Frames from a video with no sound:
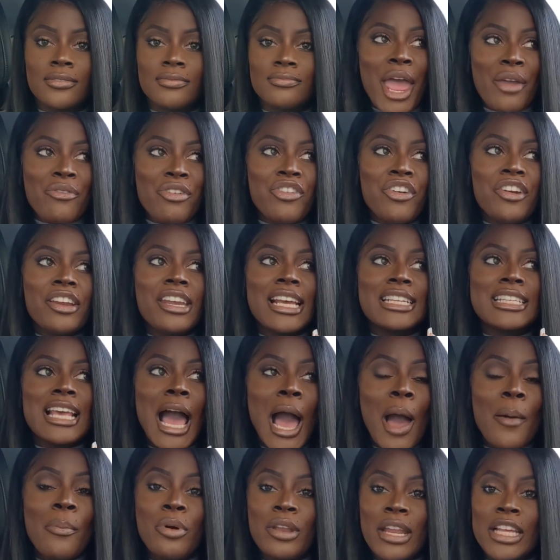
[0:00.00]
Everything that's
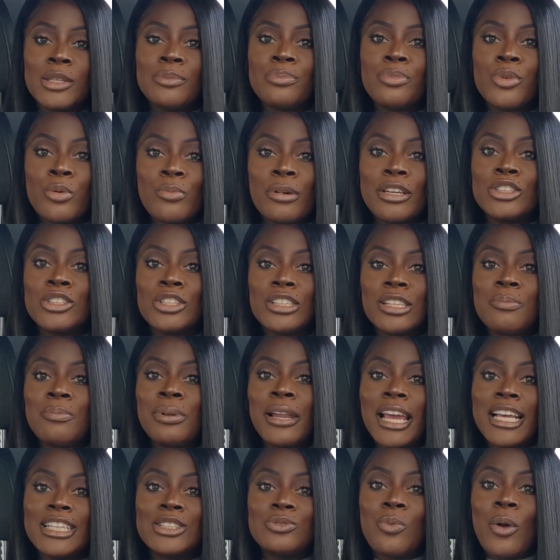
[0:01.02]
happened has brought me to the
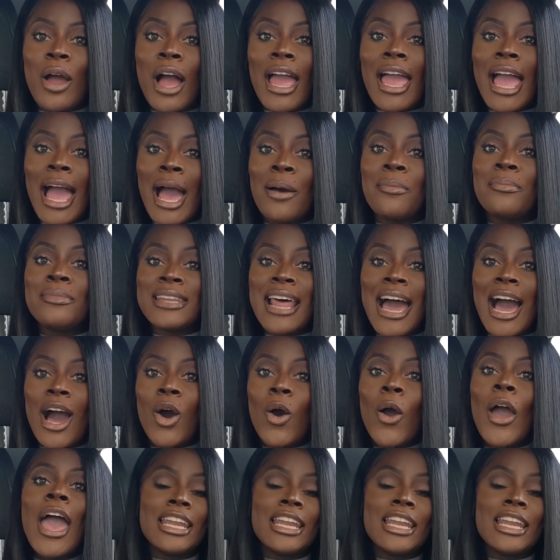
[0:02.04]
place where I am now.